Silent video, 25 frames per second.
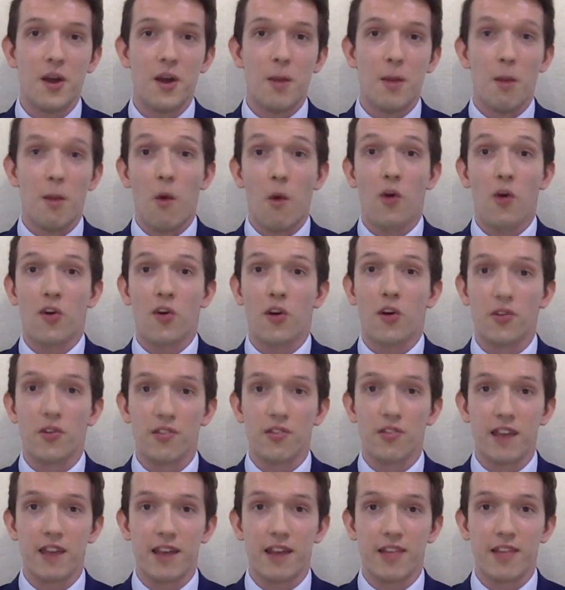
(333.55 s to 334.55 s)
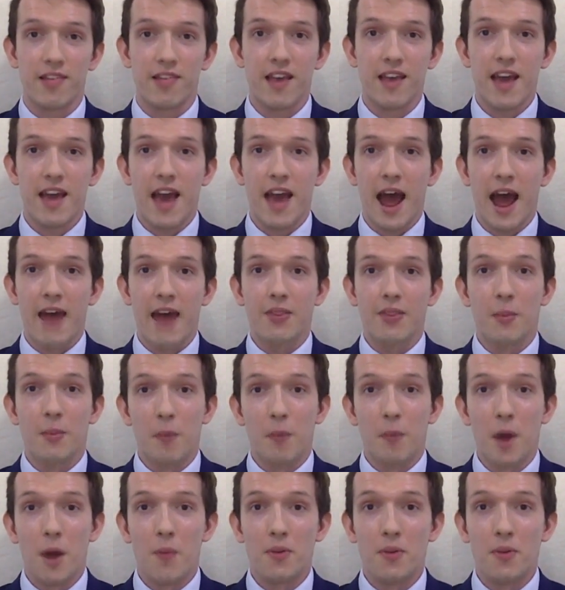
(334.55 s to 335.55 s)
more crossings at the
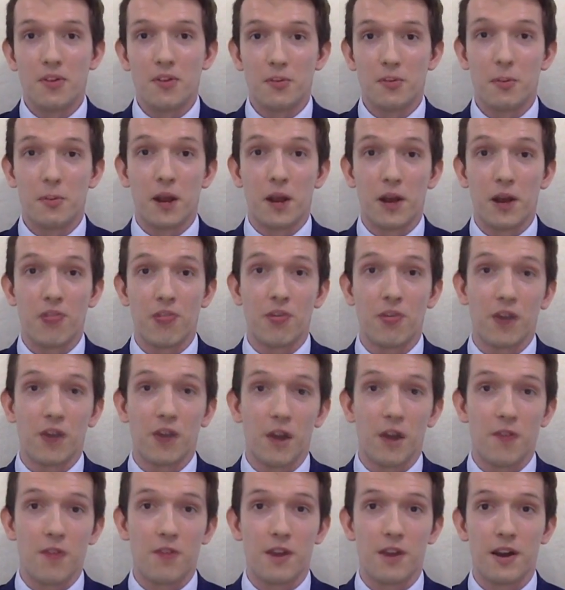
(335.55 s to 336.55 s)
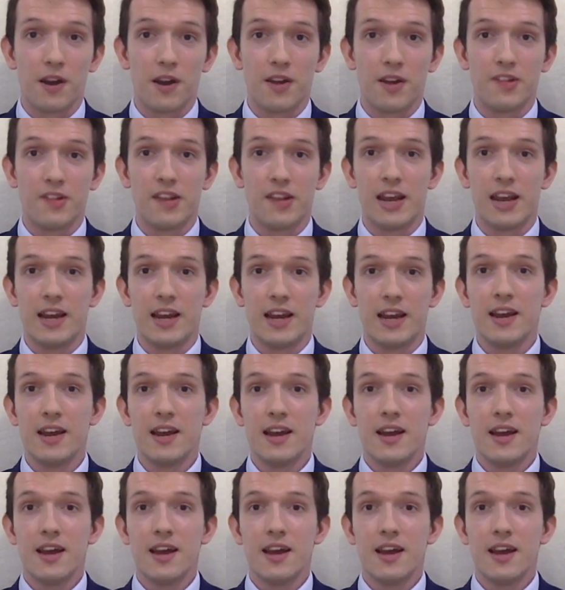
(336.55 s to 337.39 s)
moment because of COVID 19.